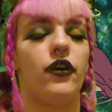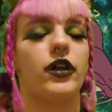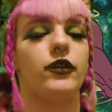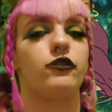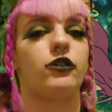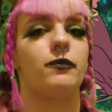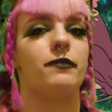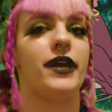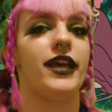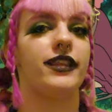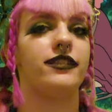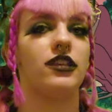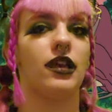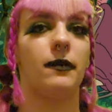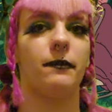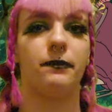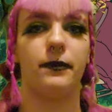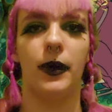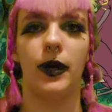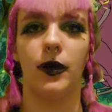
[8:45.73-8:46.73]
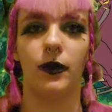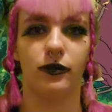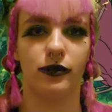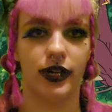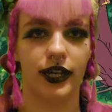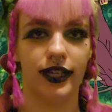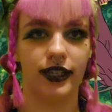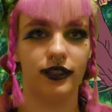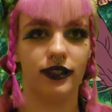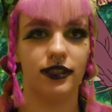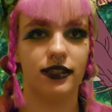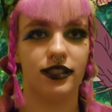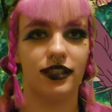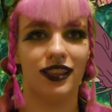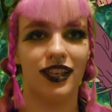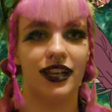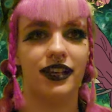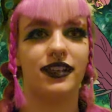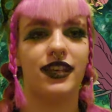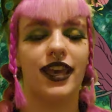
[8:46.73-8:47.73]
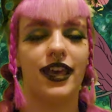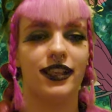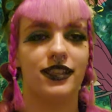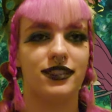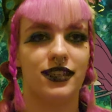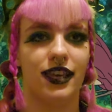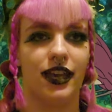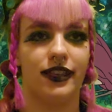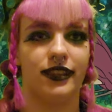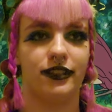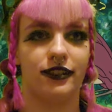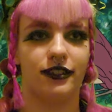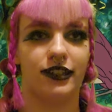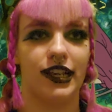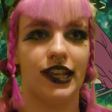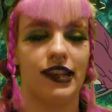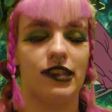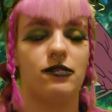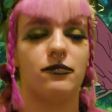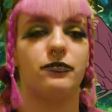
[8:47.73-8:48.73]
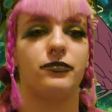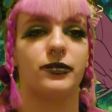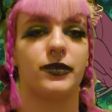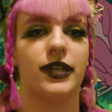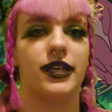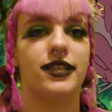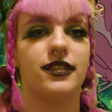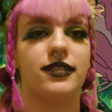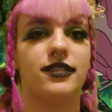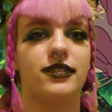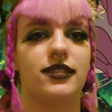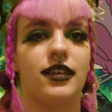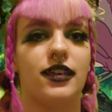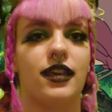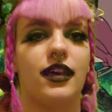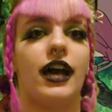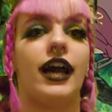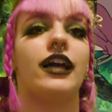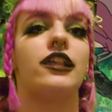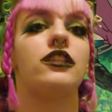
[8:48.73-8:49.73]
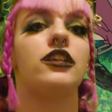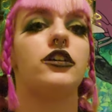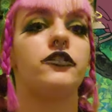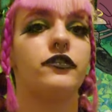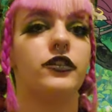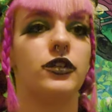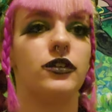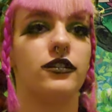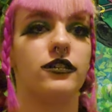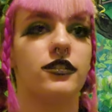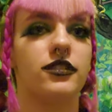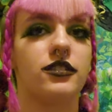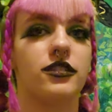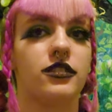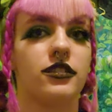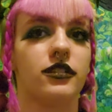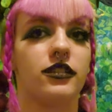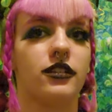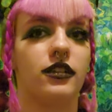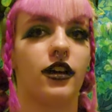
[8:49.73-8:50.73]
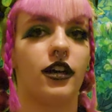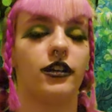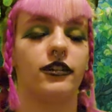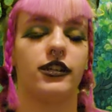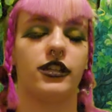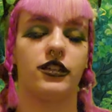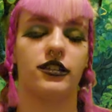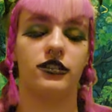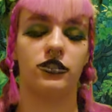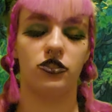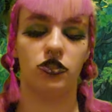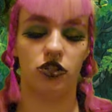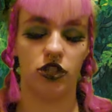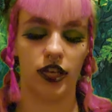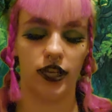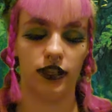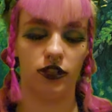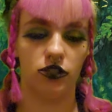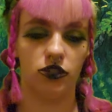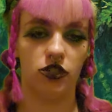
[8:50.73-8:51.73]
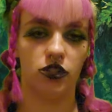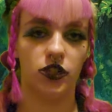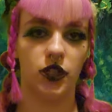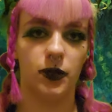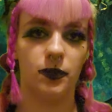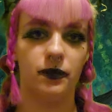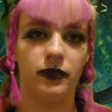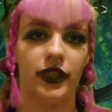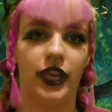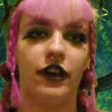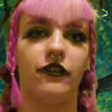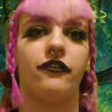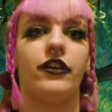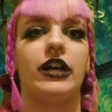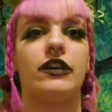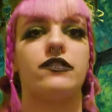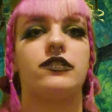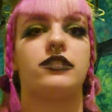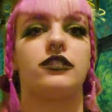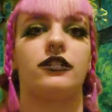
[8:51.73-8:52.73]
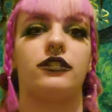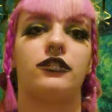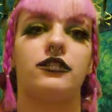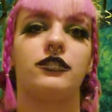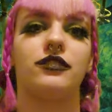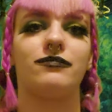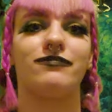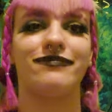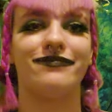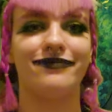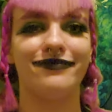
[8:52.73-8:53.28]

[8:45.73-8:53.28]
on romantic boat rides. They dance together and embrace. I love yous are exchanged. 5 stars.